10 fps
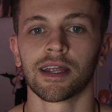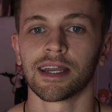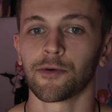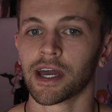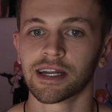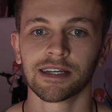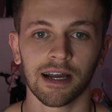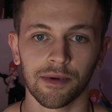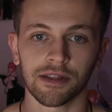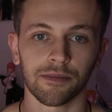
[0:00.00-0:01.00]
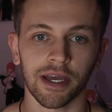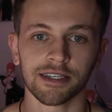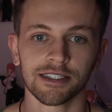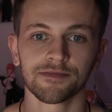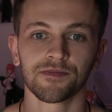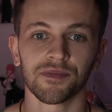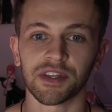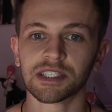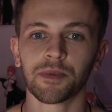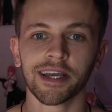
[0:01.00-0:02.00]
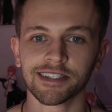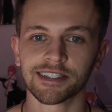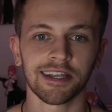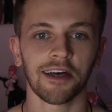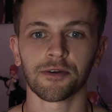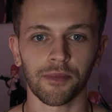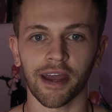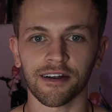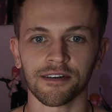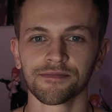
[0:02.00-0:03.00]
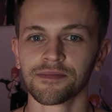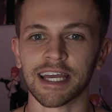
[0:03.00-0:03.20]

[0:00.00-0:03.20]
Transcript: Now we gotta talk about the base. This base is another banger.